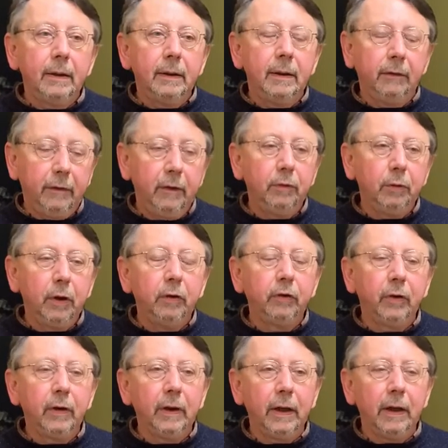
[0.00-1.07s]
The
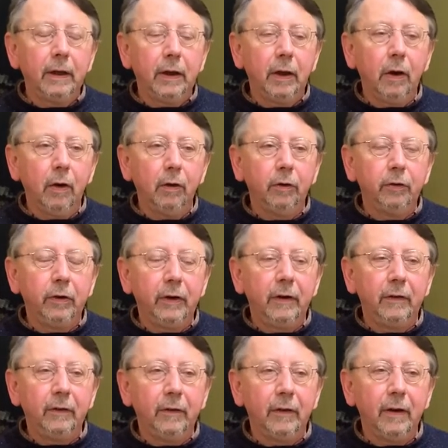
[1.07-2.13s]
situation in archaeology
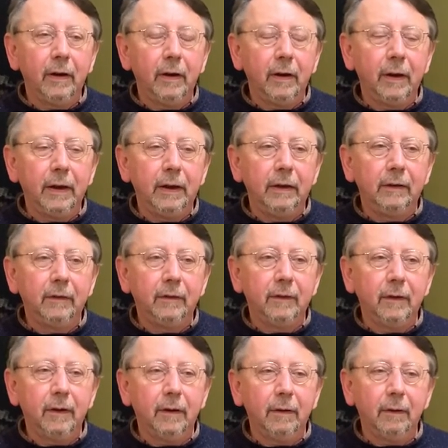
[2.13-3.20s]
is
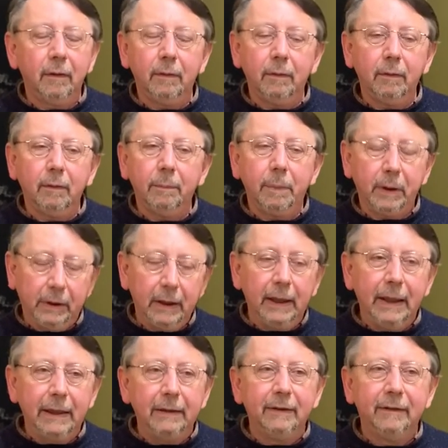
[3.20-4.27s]

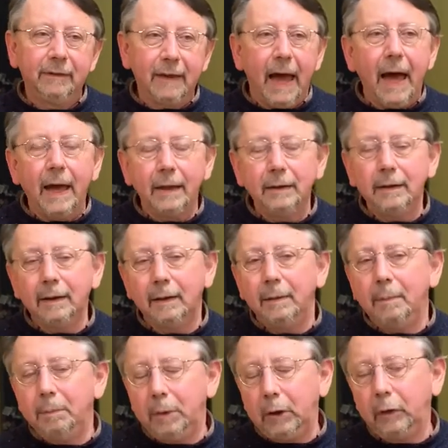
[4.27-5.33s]
particularly sad,
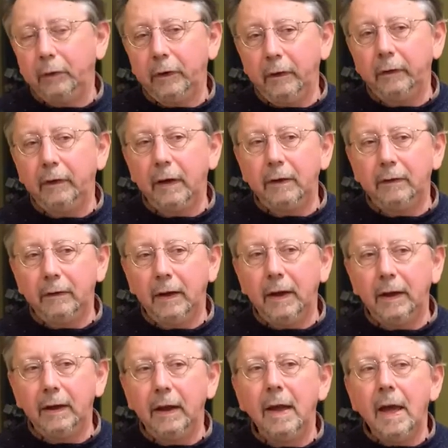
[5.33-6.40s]
because, as I
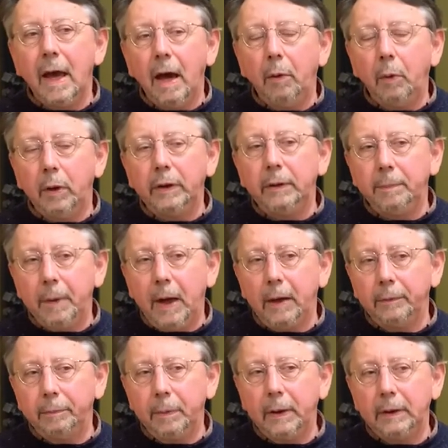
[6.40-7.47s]
said, our
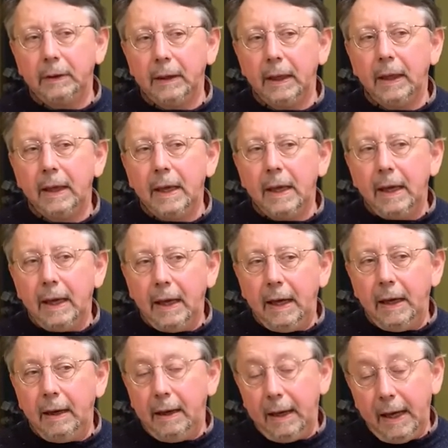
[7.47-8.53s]
department
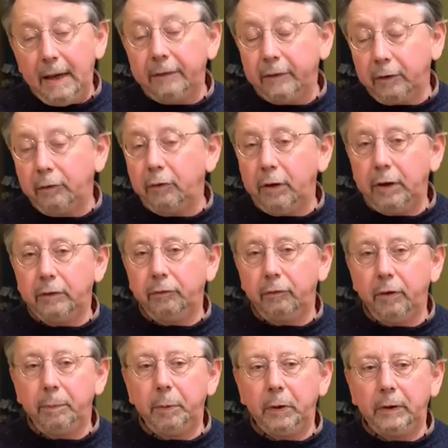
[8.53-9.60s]
has a great
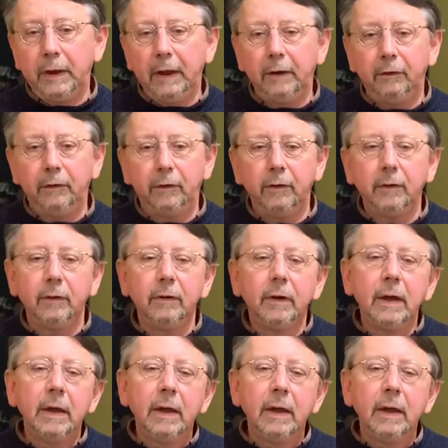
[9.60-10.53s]
reputation.